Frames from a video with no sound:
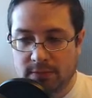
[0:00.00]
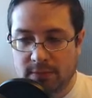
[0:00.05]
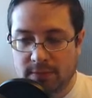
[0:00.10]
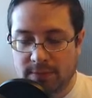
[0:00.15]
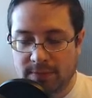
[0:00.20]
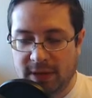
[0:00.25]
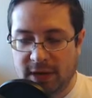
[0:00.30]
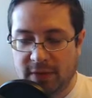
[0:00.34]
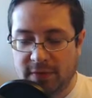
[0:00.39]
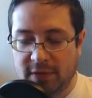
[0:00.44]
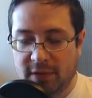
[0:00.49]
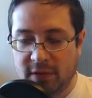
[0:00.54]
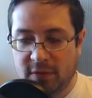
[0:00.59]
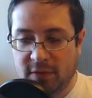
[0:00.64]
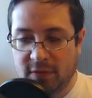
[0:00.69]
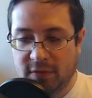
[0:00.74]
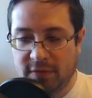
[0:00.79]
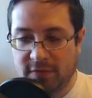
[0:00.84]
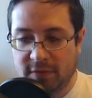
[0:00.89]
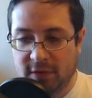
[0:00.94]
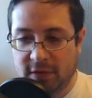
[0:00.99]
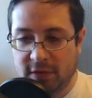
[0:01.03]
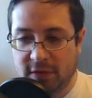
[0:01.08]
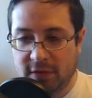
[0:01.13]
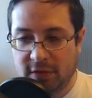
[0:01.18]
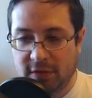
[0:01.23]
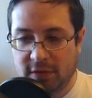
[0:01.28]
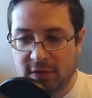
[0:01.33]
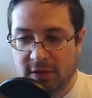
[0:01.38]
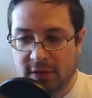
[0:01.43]
Better than losing the
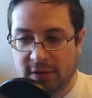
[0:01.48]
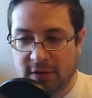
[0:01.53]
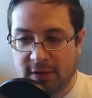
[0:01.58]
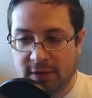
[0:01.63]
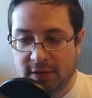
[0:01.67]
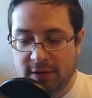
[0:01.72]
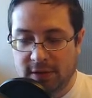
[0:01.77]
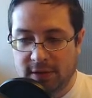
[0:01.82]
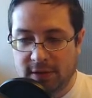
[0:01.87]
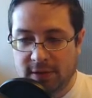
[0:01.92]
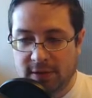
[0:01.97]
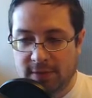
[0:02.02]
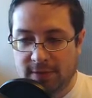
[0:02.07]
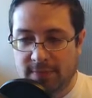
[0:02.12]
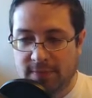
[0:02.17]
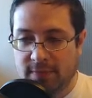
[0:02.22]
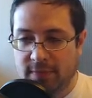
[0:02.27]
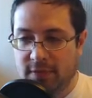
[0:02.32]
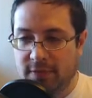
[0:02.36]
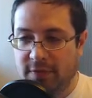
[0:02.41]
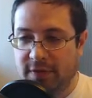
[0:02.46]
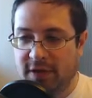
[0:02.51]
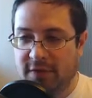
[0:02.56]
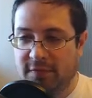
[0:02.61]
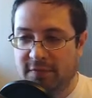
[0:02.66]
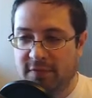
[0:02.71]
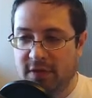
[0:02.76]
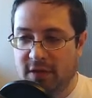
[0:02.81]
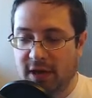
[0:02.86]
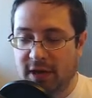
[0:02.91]
rook. So then you
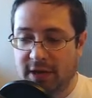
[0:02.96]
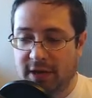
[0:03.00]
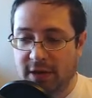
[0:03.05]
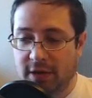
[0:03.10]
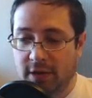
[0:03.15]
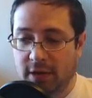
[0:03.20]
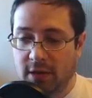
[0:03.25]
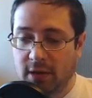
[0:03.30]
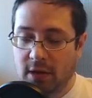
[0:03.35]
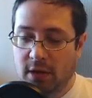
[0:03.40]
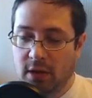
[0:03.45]
resign here.